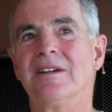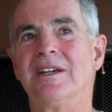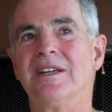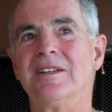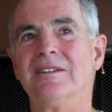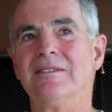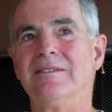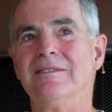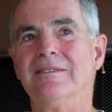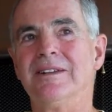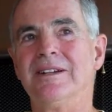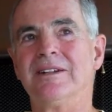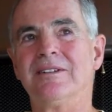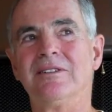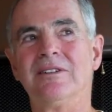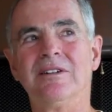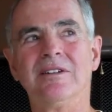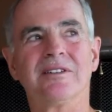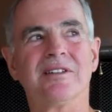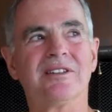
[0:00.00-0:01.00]
And you know,
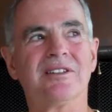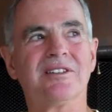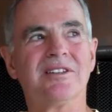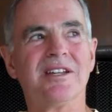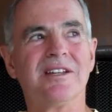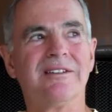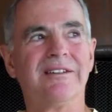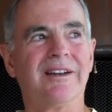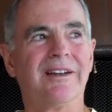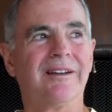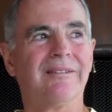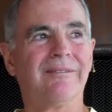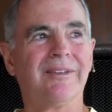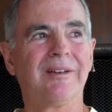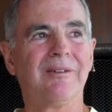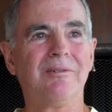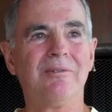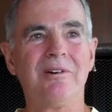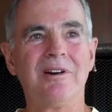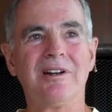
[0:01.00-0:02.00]
look at the scenery. I
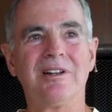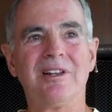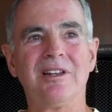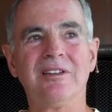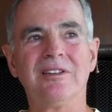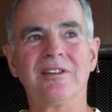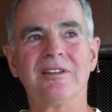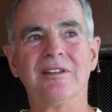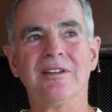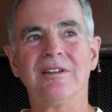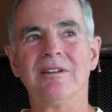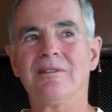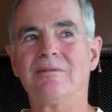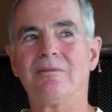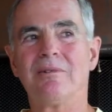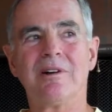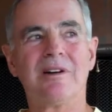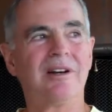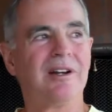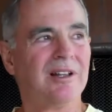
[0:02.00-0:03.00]
mean, where
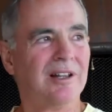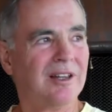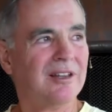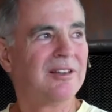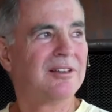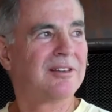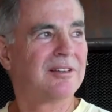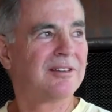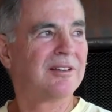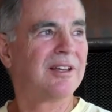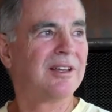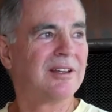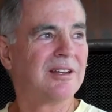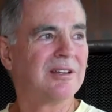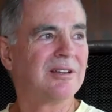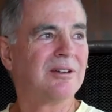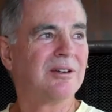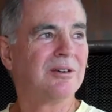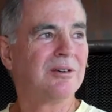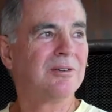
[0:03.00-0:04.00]
else can
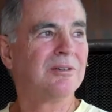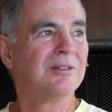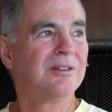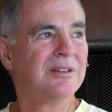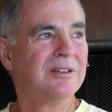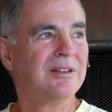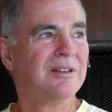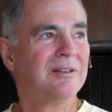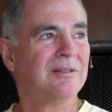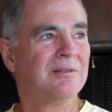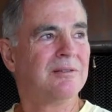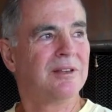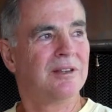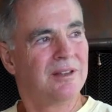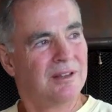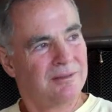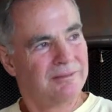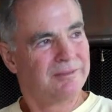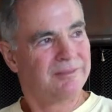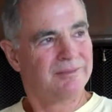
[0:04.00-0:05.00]
you
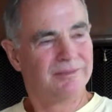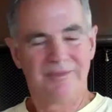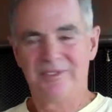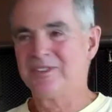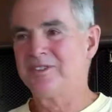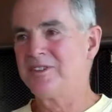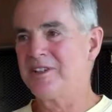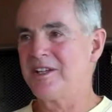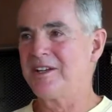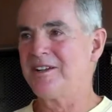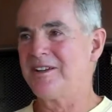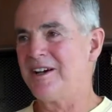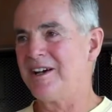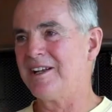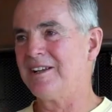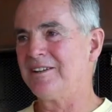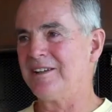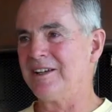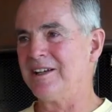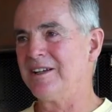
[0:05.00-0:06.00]
sit on
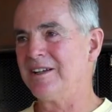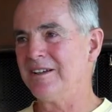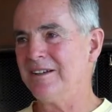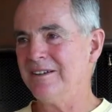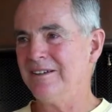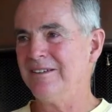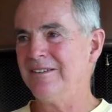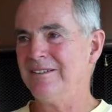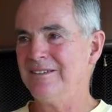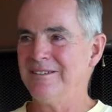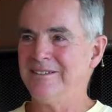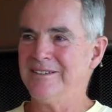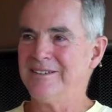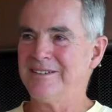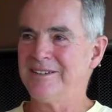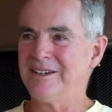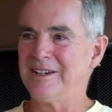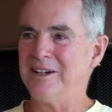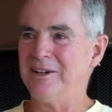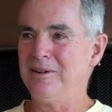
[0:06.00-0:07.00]
a lake?
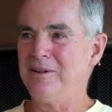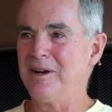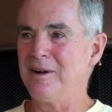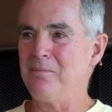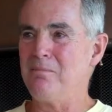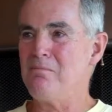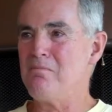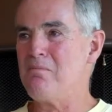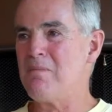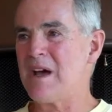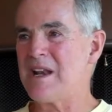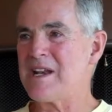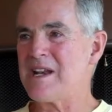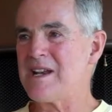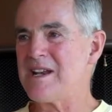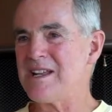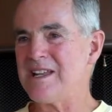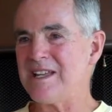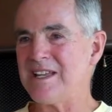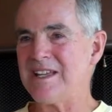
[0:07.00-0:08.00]
You know, on a
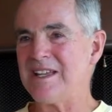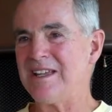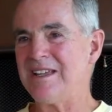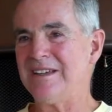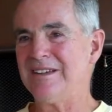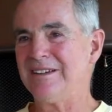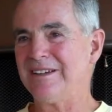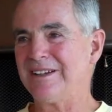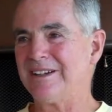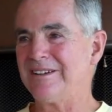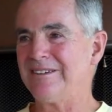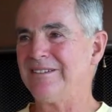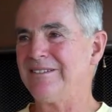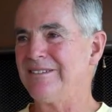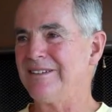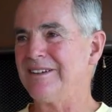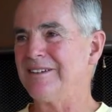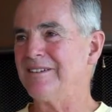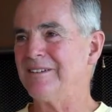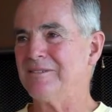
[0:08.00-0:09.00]
Monday, you
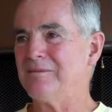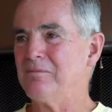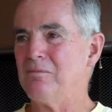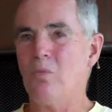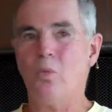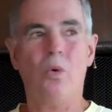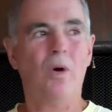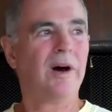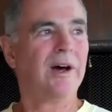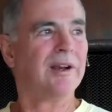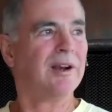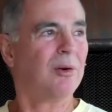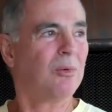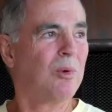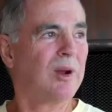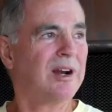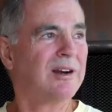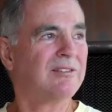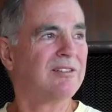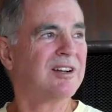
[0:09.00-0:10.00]
know, at 1 or
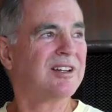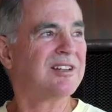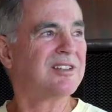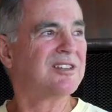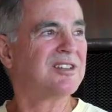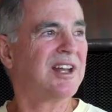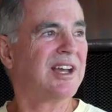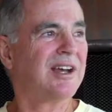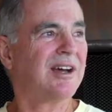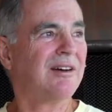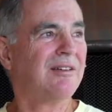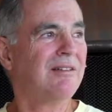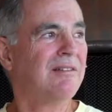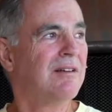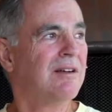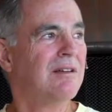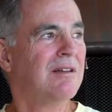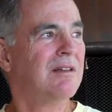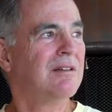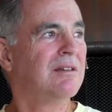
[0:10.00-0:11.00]
whatever it is now,
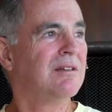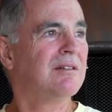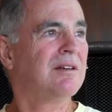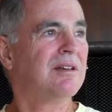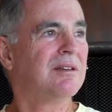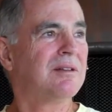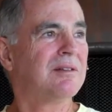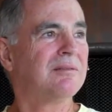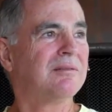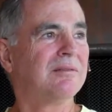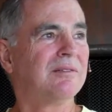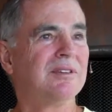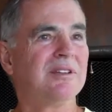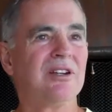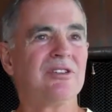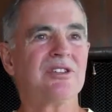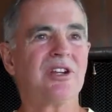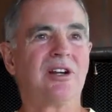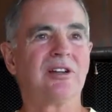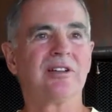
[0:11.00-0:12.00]
and
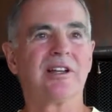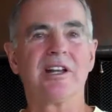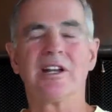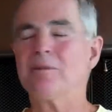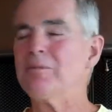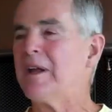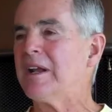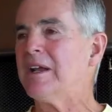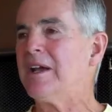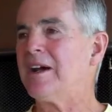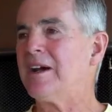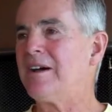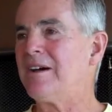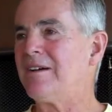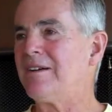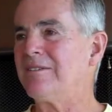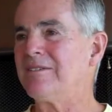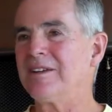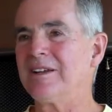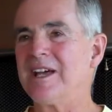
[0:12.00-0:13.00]
there's hardly anybody
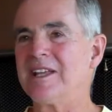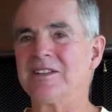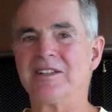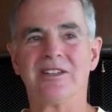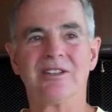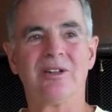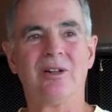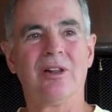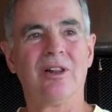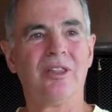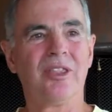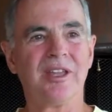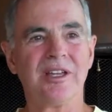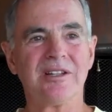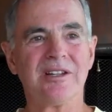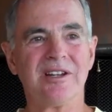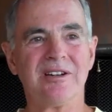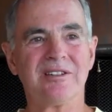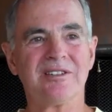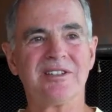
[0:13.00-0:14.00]
out. You got this whole thing
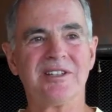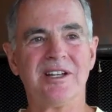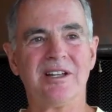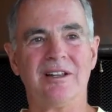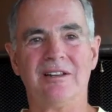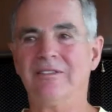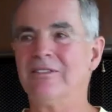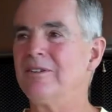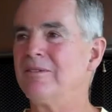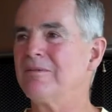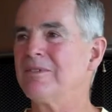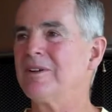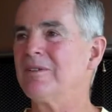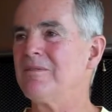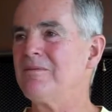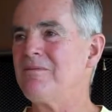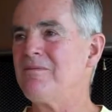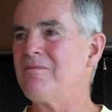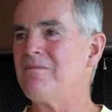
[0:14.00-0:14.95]
to yourself. I mean,